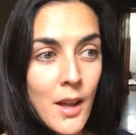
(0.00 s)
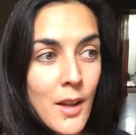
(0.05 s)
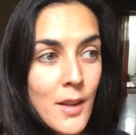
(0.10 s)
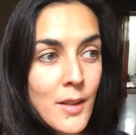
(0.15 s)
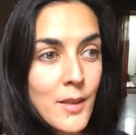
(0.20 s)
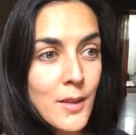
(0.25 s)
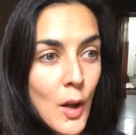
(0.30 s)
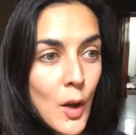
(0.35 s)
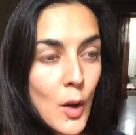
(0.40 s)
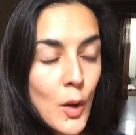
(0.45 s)

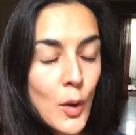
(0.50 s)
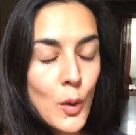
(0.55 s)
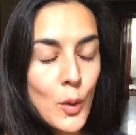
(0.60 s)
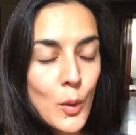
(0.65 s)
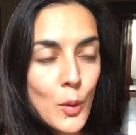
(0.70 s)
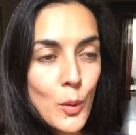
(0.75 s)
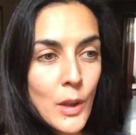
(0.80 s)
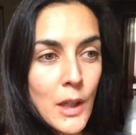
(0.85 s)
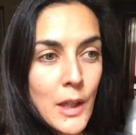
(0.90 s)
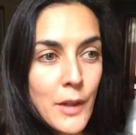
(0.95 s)

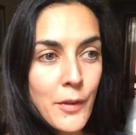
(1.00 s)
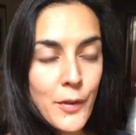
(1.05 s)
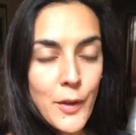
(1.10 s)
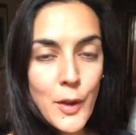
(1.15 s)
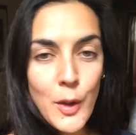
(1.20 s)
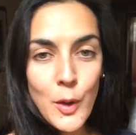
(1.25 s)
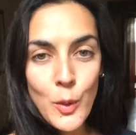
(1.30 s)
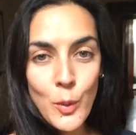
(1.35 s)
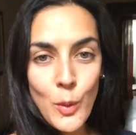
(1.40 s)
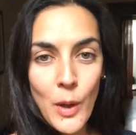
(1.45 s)
So if
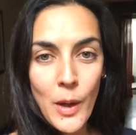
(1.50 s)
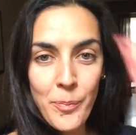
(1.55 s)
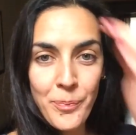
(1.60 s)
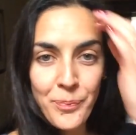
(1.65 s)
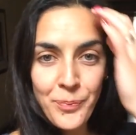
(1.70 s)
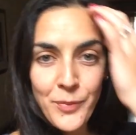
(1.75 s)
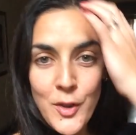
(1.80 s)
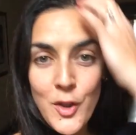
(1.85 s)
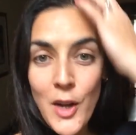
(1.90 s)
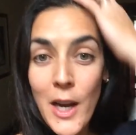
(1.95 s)

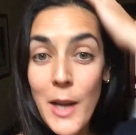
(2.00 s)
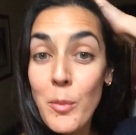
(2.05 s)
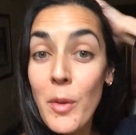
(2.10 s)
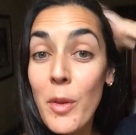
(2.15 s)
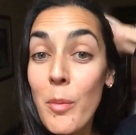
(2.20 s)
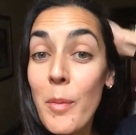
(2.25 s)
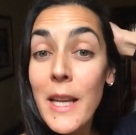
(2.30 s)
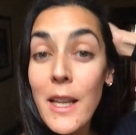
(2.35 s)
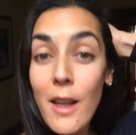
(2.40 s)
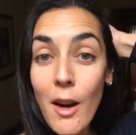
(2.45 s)
you train with
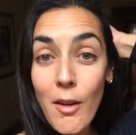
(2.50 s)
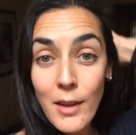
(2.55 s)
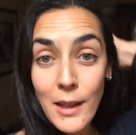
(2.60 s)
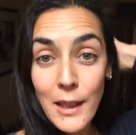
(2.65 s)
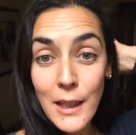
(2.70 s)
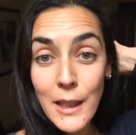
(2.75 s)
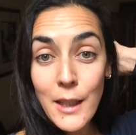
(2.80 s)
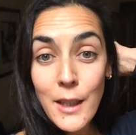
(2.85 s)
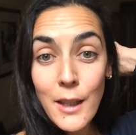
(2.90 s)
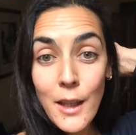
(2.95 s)
me
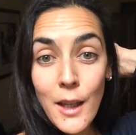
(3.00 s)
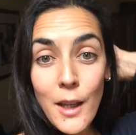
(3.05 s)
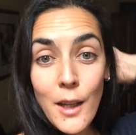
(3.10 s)
currently,